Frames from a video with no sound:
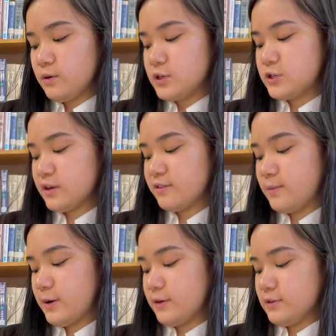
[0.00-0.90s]
or a string
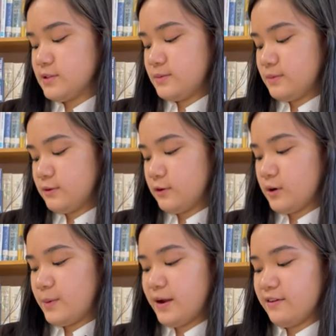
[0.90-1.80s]
of pearls, or
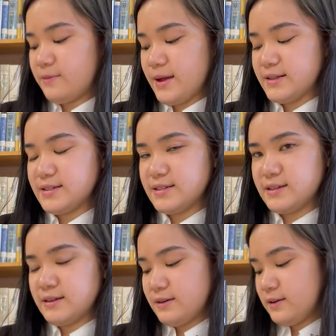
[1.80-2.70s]
a pair of pants,
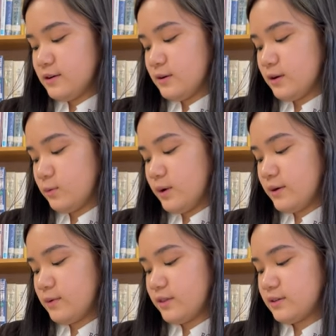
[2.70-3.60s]
or a
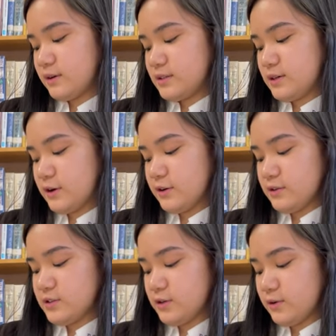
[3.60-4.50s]
wing with
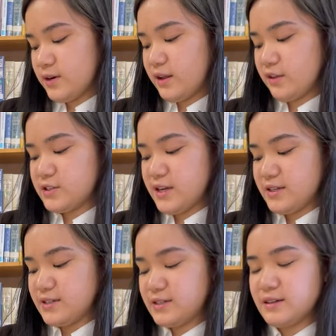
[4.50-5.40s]
curls, or another
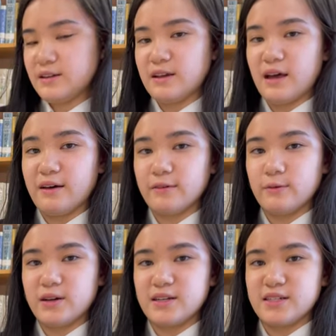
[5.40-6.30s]
chance.
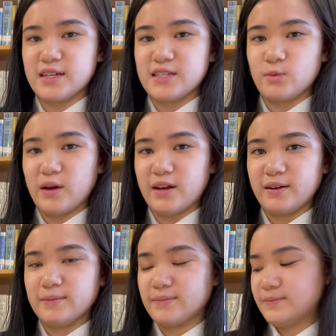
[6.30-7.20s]
Everyone is just waiting.